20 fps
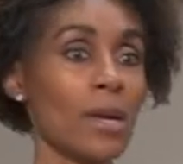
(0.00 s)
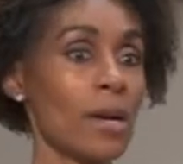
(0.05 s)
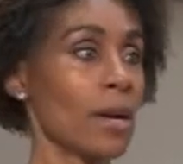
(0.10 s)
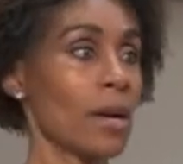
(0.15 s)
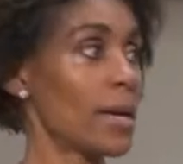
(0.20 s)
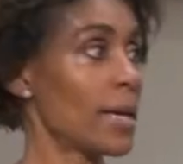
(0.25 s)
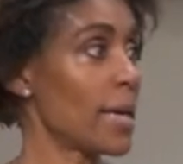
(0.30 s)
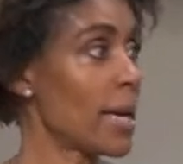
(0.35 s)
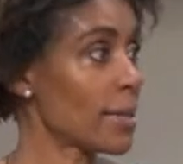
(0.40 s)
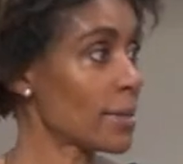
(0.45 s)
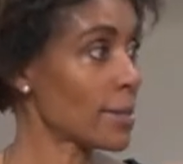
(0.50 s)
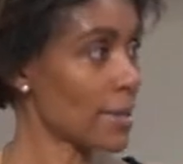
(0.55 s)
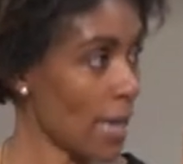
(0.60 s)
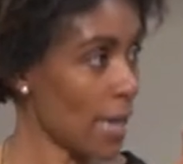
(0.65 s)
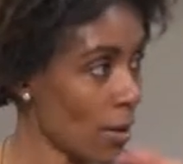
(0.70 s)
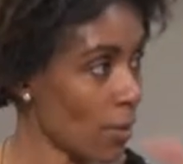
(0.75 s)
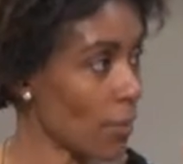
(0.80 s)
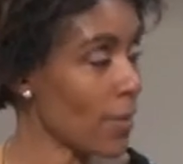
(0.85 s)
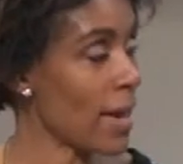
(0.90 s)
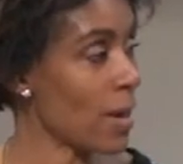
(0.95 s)
I asked
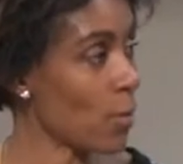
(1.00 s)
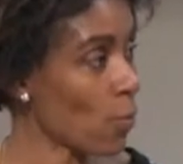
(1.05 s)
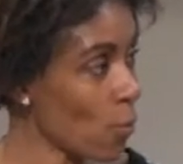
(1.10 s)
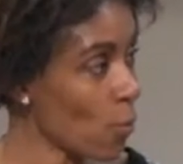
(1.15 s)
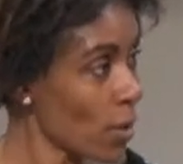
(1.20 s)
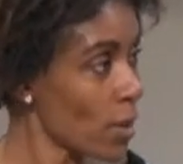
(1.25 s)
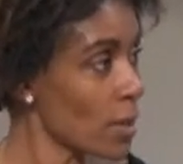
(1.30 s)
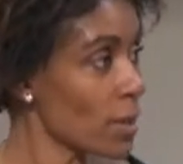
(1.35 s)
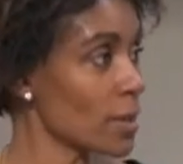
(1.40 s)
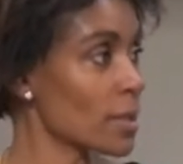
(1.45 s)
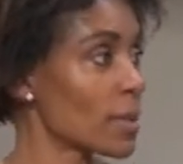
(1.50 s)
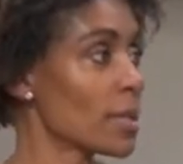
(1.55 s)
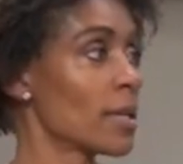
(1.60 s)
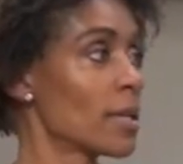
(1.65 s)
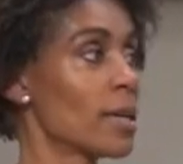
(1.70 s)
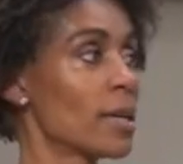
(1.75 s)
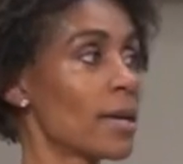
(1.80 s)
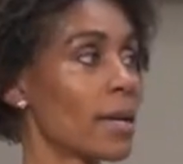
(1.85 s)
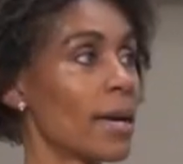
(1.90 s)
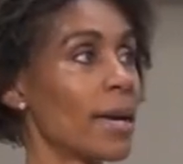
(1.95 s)
how that worked,
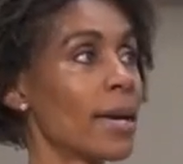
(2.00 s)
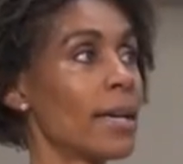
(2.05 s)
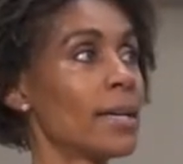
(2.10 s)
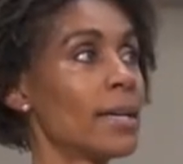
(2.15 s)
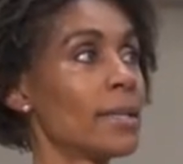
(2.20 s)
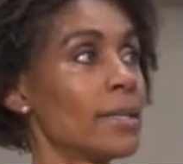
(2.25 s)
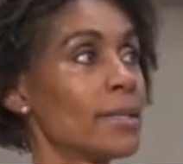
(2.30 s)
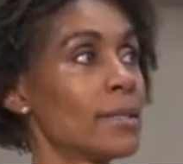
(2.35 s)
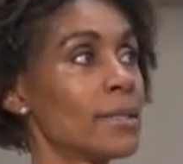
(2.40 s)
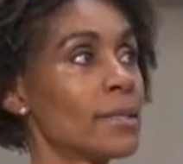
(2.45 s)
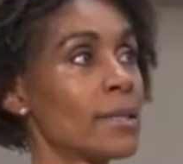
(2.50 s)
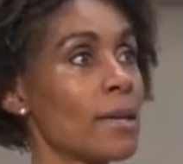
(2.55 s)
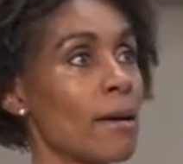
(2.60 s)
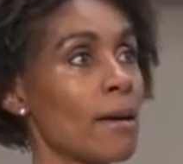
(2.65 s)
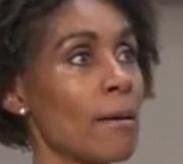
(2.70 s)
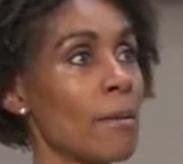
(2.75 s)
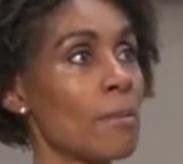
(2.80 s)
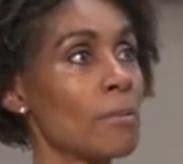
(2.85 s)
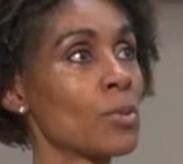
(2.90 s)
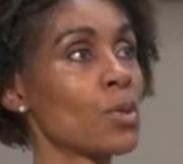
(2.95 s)
and
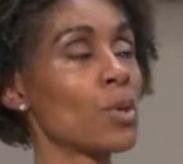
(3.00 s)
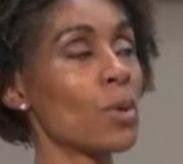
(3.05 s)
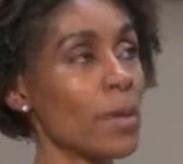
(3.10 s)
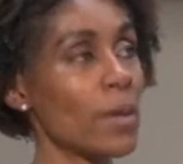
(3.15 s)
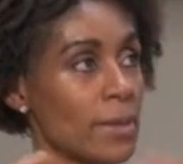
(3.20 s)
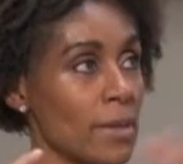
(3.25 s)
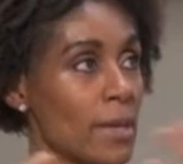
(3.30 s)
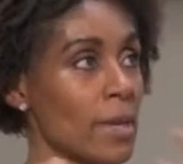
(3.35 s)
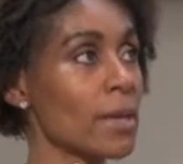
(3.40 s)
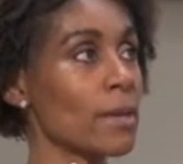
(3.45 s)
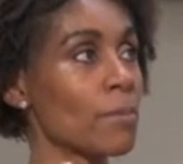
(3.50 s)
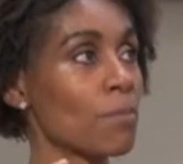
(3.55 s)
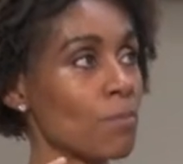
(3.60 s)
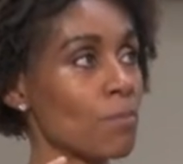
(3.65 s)
um, so I think